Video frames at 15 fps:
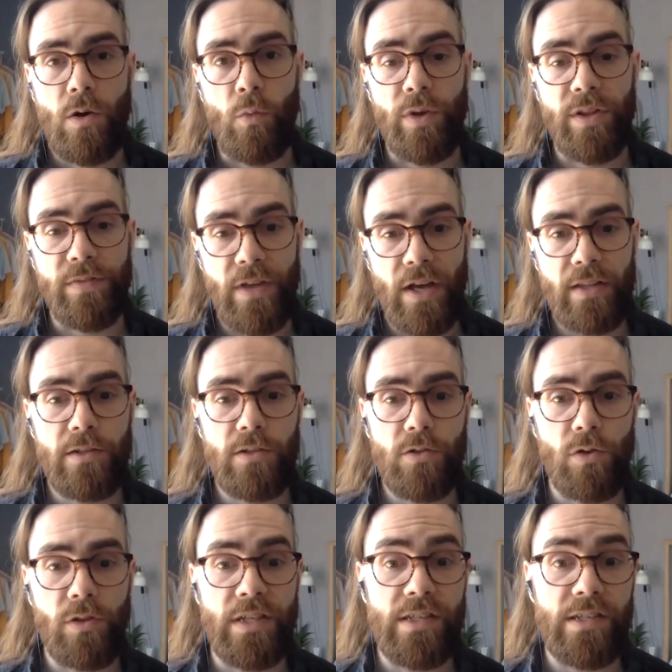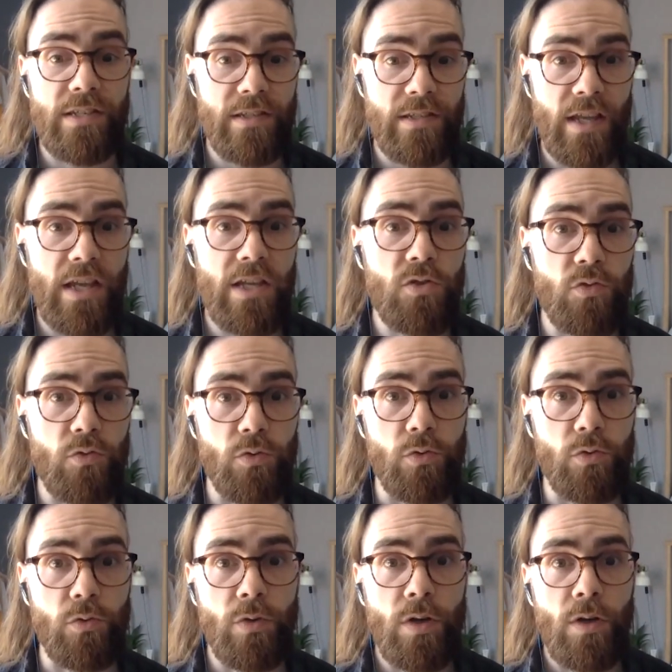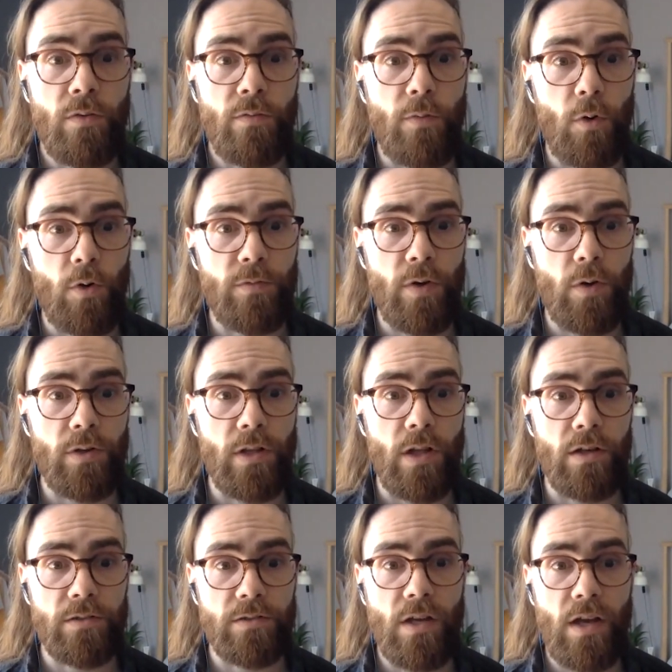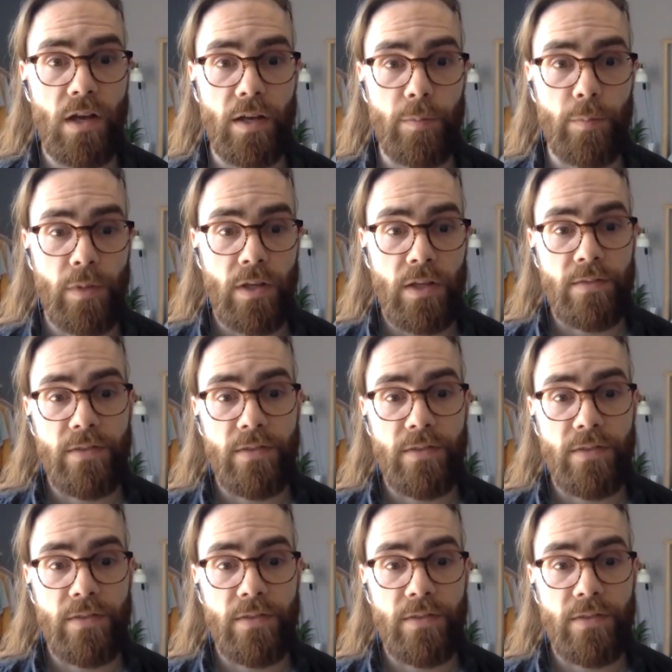will not necessarily stay true for a very long time.